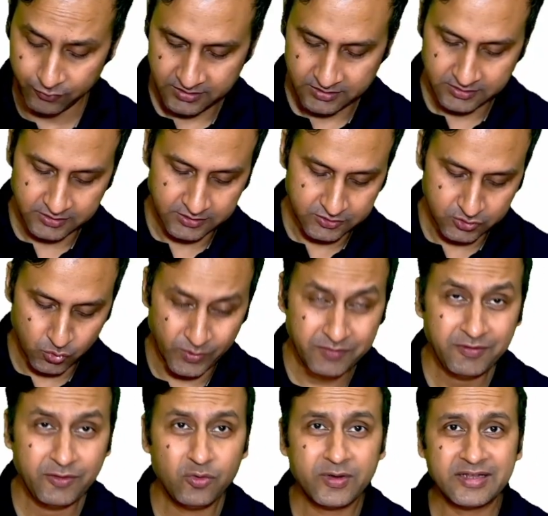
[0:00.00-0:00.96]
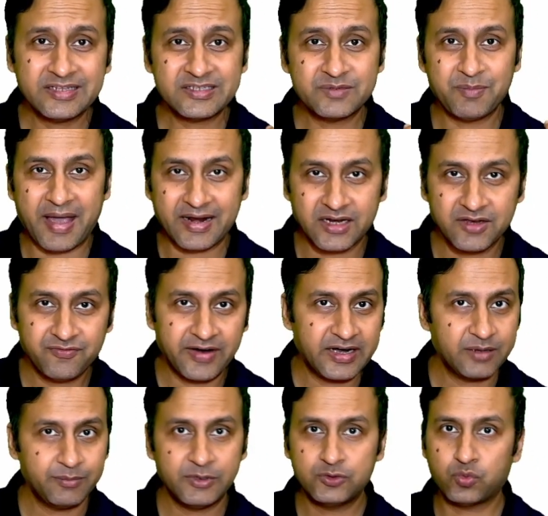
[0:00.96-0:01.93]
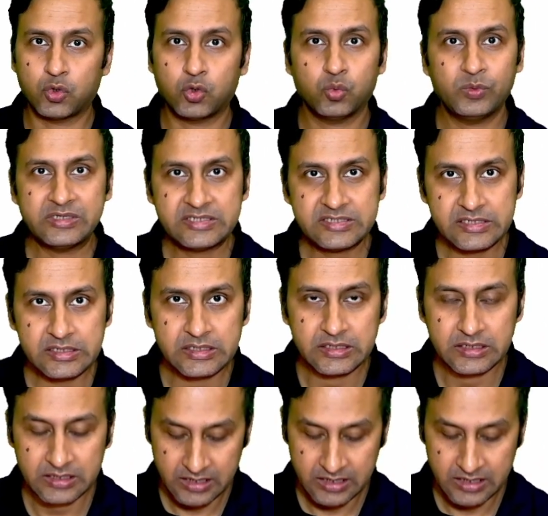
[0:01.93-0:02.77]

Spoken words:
So when we look at this magnified image, what do we see?